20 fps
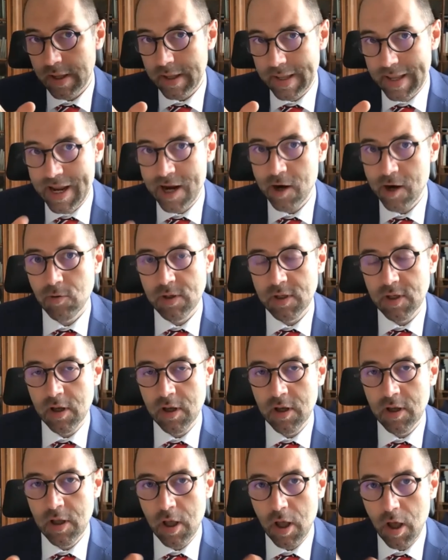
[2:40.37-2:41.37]

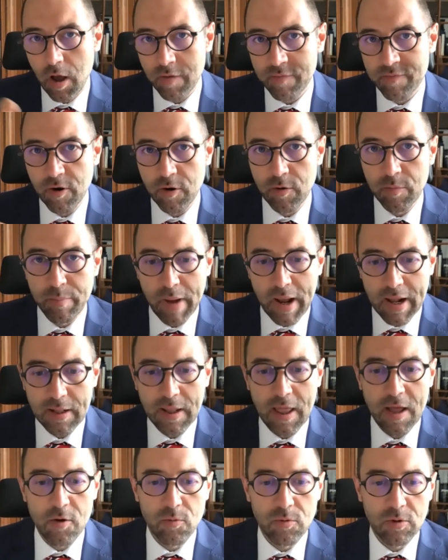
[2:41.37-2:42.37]
area of our
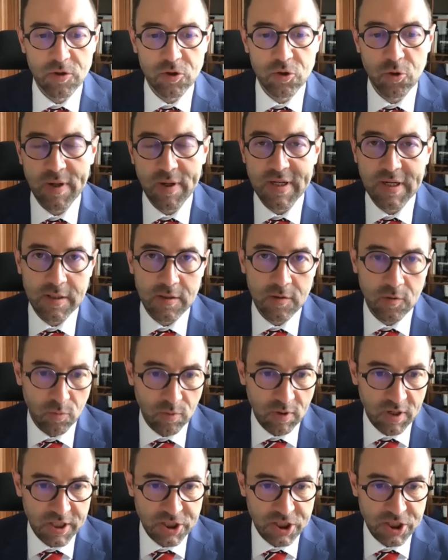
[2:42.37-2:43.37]
bilateral trading
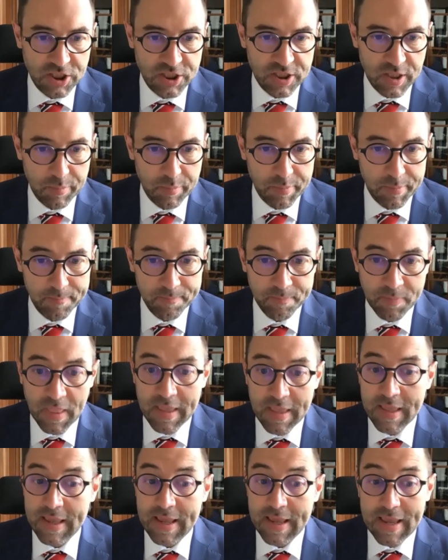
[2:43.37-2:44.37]
relationship.
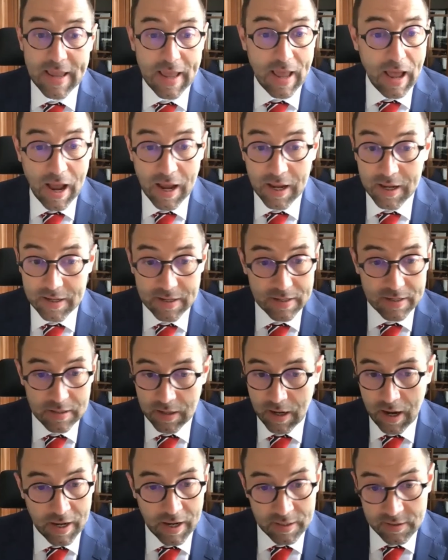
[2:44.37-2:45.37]

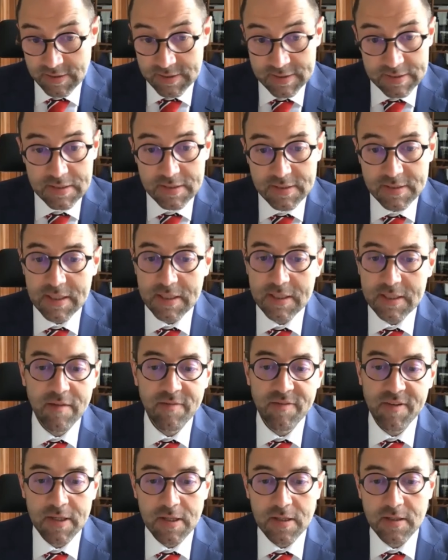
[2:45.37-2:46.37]
I see
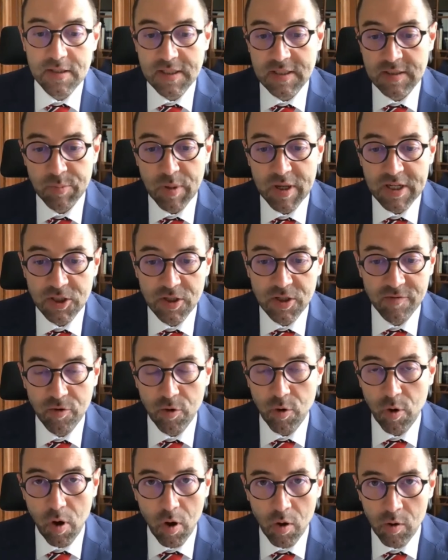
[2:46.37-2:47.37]
significant expansion
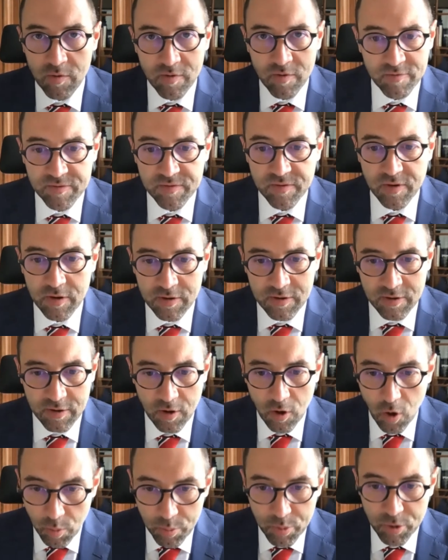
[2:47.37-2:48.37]
of
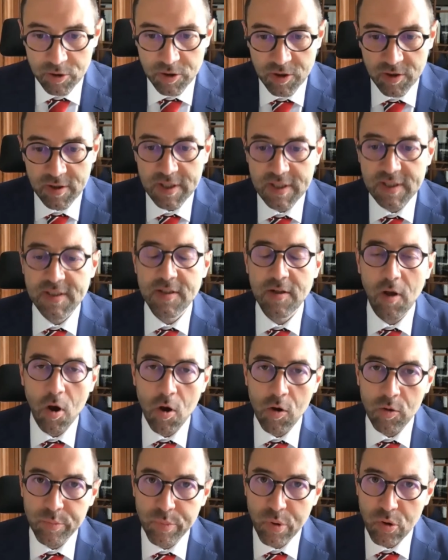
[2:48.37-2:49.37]
opportunities
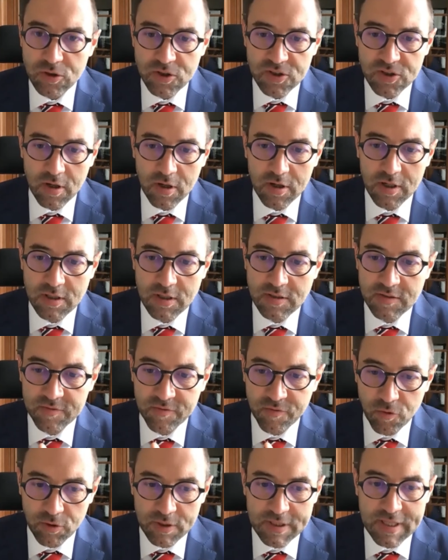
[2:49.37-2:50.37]
on both sides
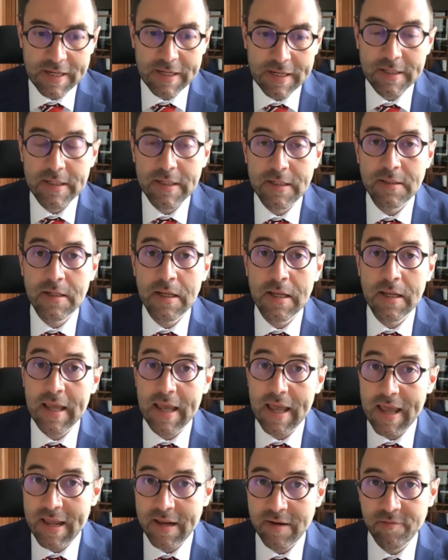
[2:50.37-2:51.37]
for Canadian
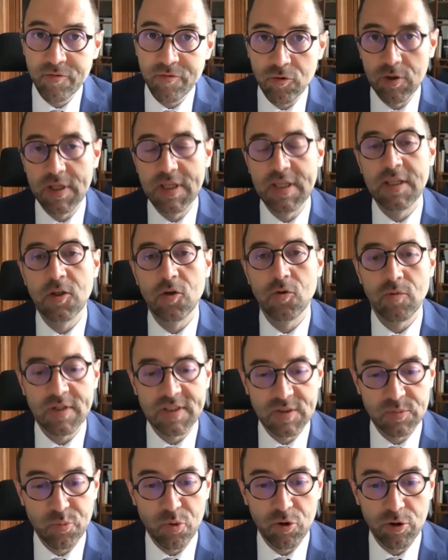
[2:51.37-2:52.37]
and for EU
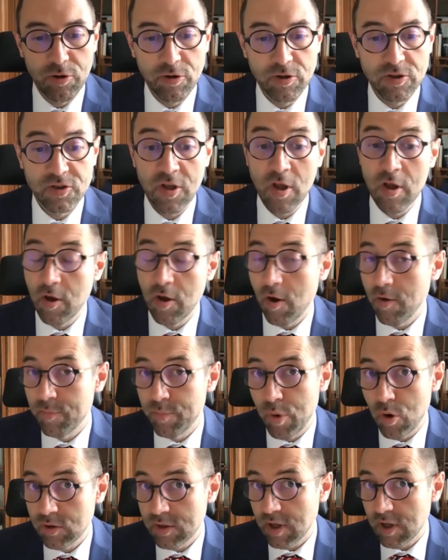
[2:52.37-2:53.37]
exporters of
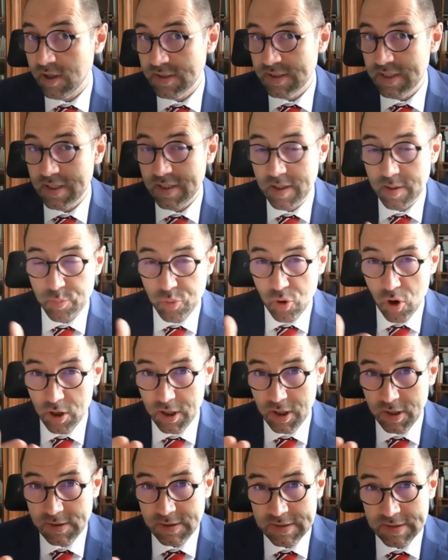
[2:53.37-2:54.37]
both ICT
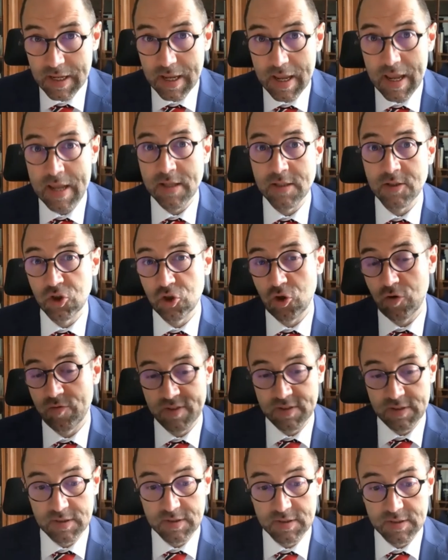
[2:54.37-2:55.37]
products and
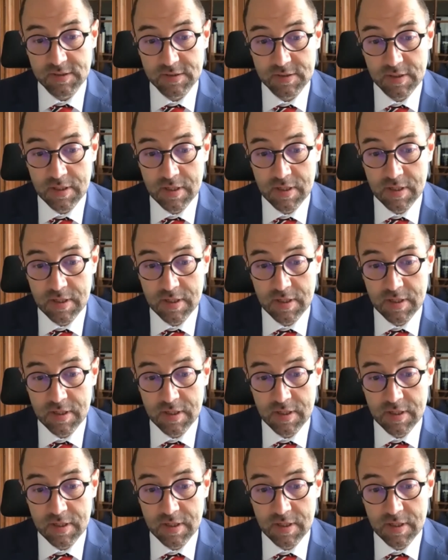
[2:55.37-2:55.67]
services.